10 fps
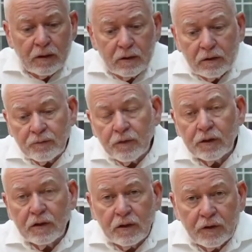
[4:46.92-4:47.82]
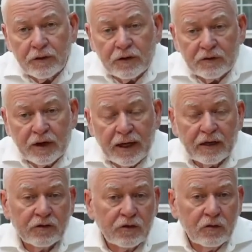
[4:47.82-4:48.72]
different things they
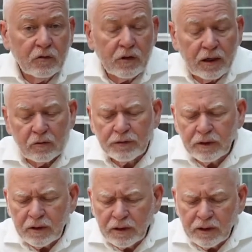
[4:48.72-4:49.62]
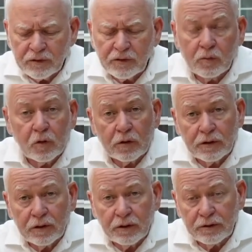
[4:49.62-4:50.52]
ask you. I don't think they can ask you more
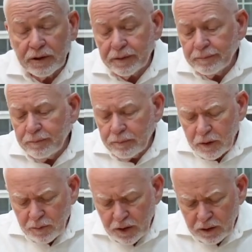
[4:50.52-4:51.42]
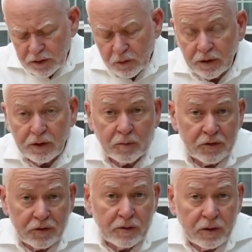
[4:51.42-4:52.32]
than your name to be honest with you. But
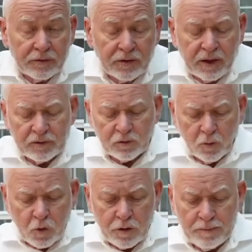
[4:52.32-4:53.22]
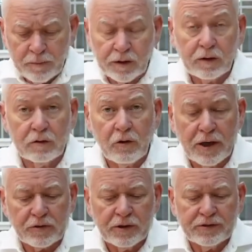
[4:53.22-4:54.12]
sometimes they ask more, like your
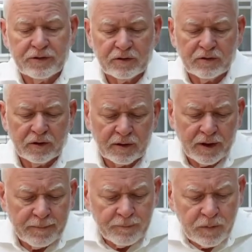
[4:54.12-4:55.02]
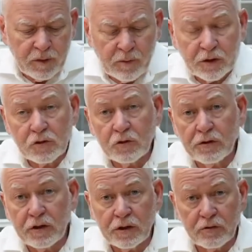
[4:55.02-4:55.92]
address, things like that, to make sure
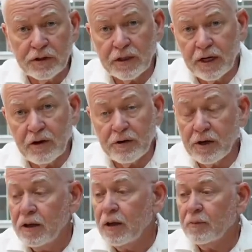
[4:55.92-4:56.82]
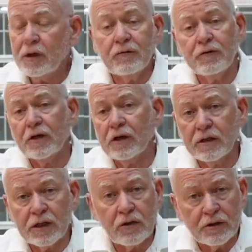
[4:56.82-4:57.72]
that you're in the area. But even if you're not in
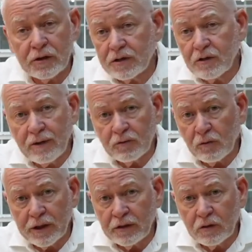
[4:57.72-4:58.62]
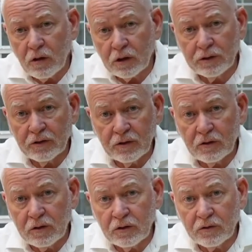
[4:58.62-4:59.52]
the area, you still have a right to talk to
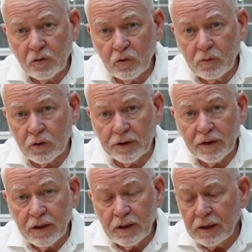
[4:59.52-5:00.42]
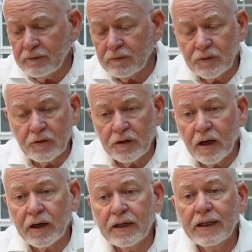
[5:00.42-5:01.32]
the school board. Even if you're
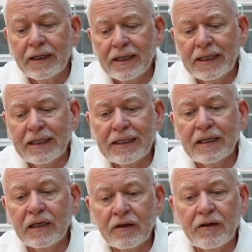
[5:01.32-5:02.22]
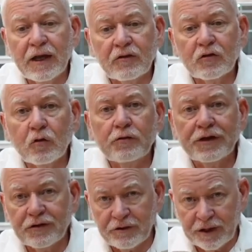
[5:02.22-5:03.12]
not in that school
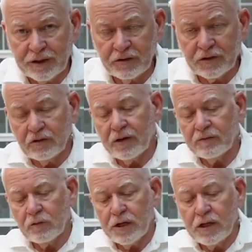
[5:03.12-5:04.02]
district, you still have a right.